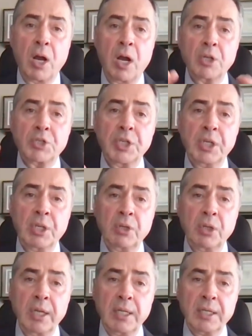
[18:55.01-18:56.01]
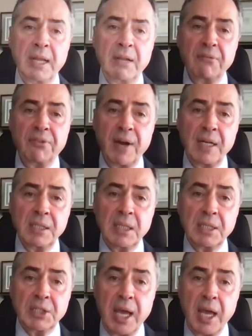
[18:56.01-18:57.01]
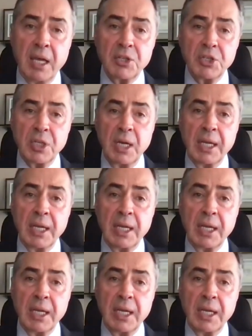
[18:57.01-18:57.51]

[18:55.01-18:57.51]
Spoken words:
articulated, and funded attacks